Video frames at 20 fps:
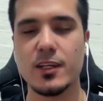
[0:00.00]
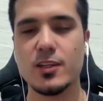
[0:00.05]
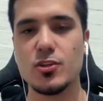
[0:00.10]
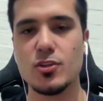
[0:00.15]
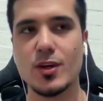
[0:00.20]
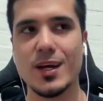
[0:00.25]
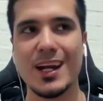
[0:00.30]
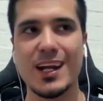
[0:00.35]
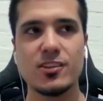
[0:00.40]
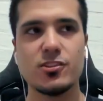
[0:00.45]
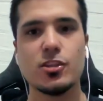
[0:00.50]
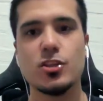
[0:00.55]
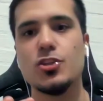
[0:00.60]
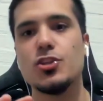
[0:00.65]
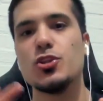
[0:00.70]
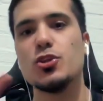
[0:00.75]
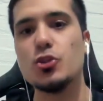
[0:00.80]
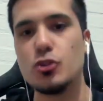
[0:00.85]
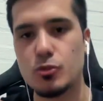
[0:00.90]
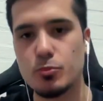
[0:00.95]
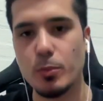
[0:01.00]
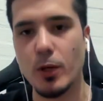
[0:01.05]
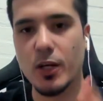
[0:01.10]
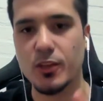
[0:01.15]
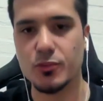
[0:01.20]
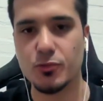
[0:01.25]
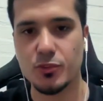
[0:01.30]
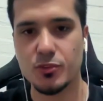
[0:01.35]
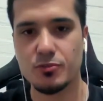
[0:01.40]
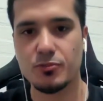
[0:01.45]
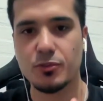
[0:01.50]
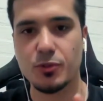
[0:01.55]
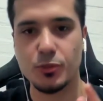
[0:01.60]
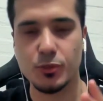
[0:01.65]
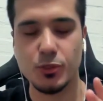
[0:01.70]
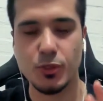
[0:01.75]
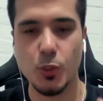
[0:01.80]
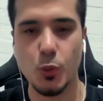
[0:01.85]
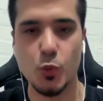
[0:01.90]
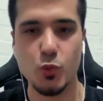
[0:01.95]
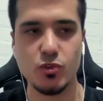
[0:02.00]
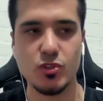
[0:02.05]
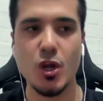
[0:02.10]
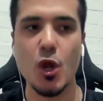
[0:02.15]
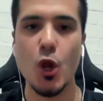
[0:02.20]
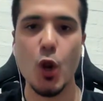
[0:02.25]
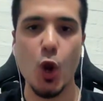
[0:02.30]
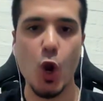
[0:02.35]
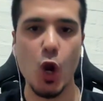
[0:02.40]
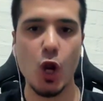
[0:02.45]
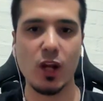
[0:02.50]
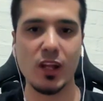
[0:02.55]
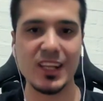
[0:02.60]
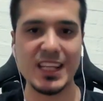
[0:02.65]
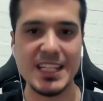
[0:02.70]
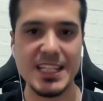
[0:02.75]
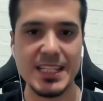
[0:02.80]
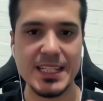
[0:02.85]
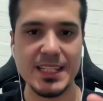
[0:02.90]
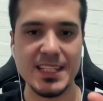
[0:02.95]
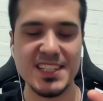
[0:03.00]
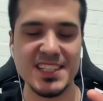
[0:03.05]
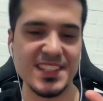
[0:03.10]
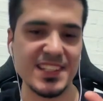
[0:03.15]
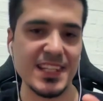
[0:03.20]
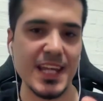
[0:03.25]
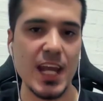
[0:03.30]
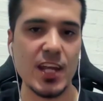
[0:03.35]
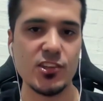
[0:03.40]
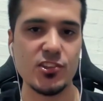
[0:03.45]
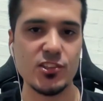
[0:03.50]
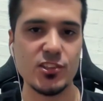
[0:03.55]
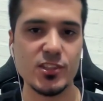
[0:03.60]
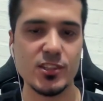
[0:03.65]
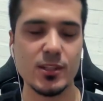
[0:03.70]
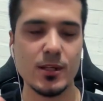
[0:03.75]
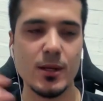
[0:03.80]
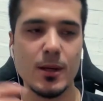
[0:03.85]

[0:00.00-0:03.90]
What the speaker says: you can actually use Postgres for those early stages.